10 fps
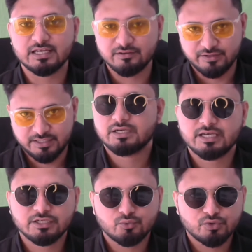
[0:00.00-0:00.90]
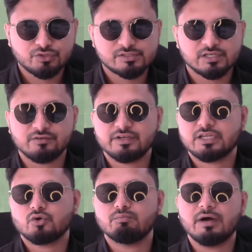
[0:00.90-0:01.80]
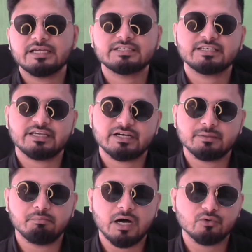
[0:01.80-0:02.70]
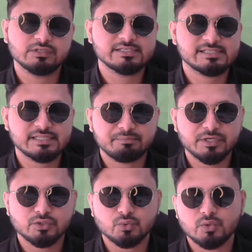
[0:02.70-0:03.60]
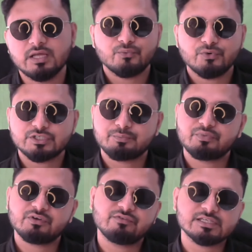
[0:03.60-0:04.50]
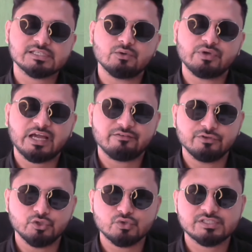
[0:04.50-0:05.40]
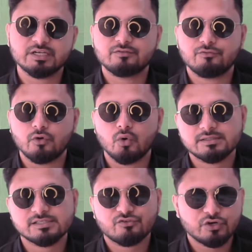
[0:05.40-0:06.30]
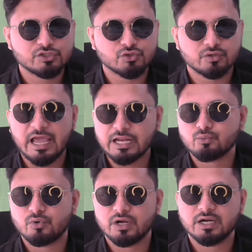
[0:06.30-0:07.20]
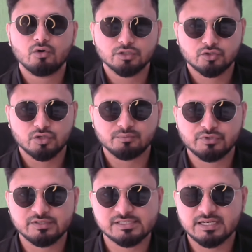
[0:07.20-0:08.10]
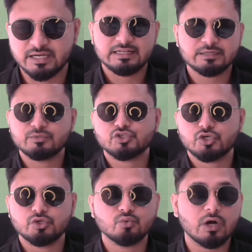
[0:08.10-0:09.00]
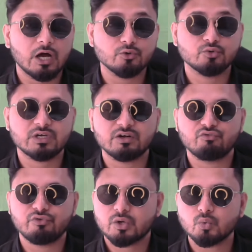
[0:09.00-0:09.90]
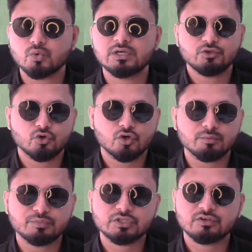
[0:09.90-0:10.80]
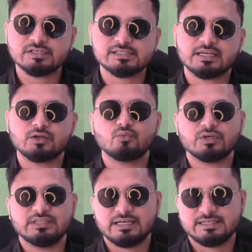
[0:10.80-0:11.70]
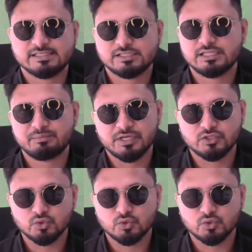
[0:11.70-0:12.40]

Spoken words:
11. In Windows 11 you might heard about Snipping Tool, which previously we have used it for screenshot anywhere on the computer screen. Let me show you how you can record your computer screen with that Snipping